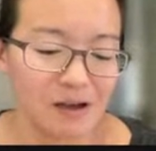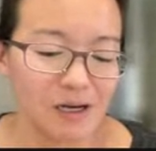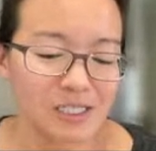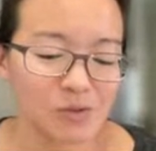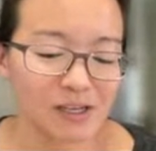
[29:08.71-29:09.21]
A
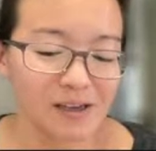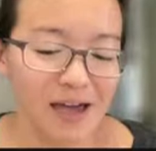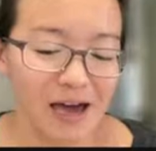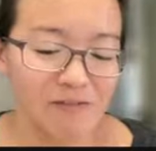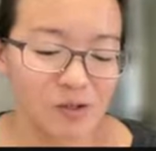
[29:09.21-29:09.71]
swinging
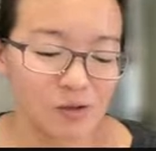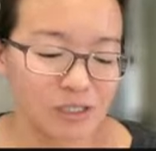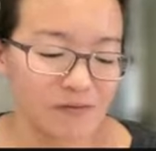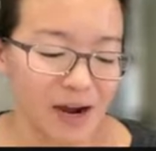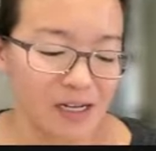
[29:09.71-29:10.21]
half door
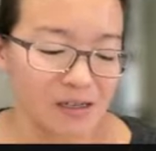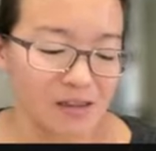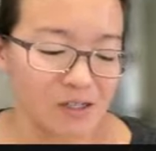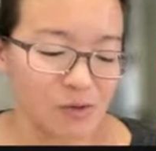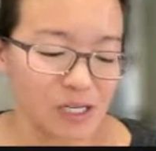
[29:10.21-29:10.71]
divided
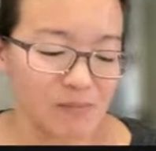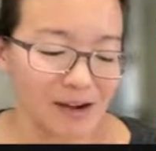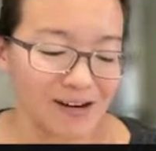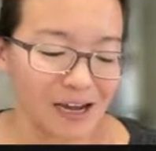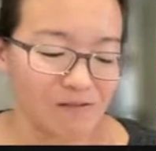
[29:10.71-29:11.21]
the 20 by
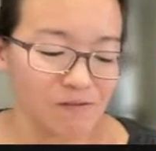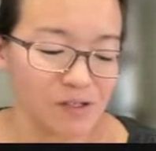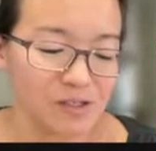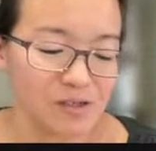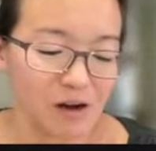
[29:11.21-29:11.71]

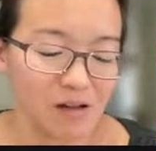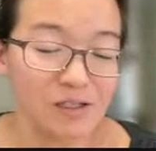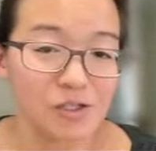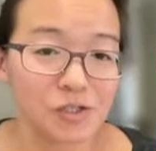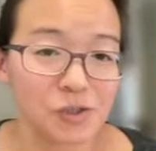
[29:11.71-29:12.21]
9-foot stall
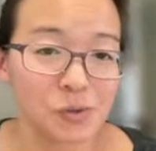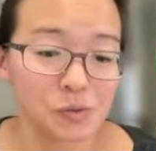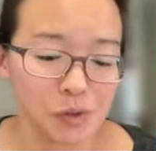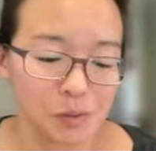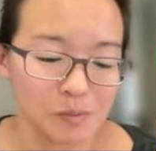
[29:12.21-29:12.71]
into 2
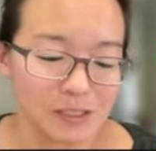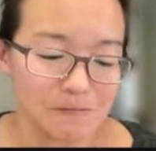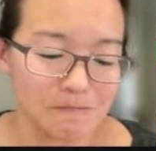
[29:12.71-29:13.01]
rooms.